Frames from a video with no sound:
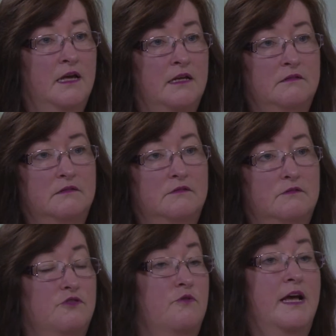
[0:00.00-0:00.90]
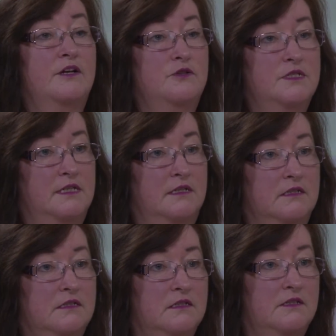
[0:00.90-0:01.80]
and throughout New
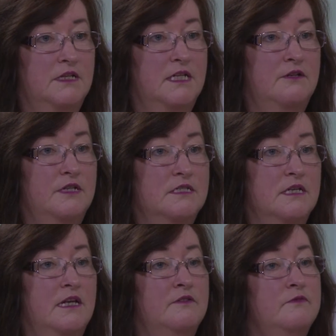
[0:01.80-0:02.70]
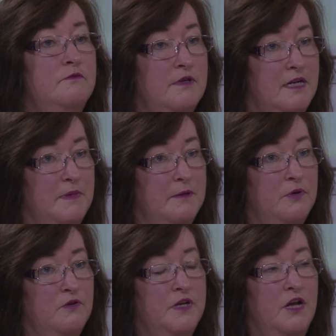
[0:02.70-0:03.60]
Zealand, there are areas that have really bad poverty.